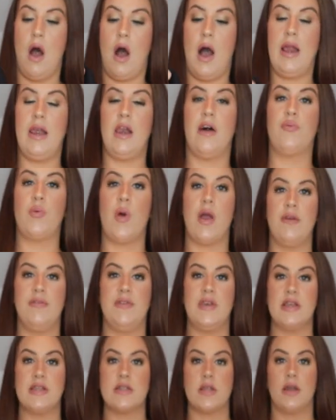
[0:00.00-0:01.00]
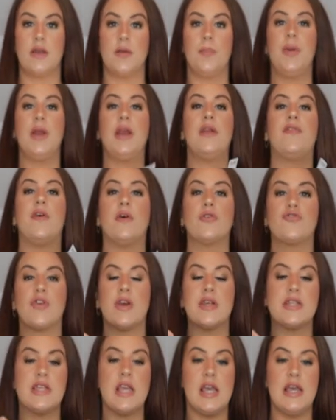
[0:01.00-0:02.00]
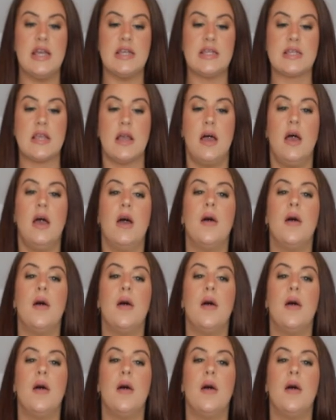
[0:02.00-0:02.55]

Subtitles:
I love wearing these under pinafore dresses,